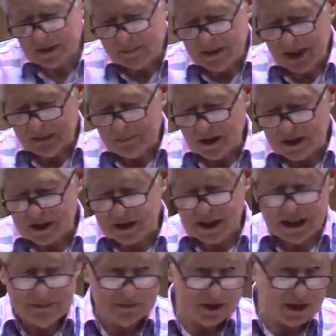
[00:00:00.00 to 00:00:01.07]
about my
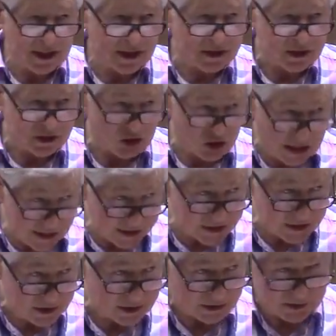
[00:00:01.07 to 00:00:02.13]
same sex
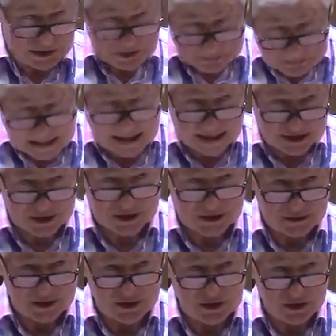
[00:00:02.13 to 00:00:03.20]
attraction, so he's a pastor
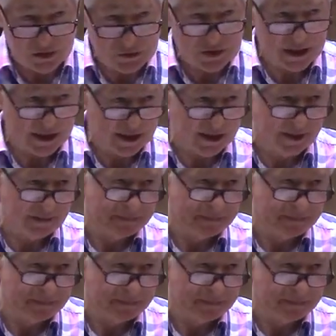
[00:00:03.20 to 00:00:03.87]
in the UK,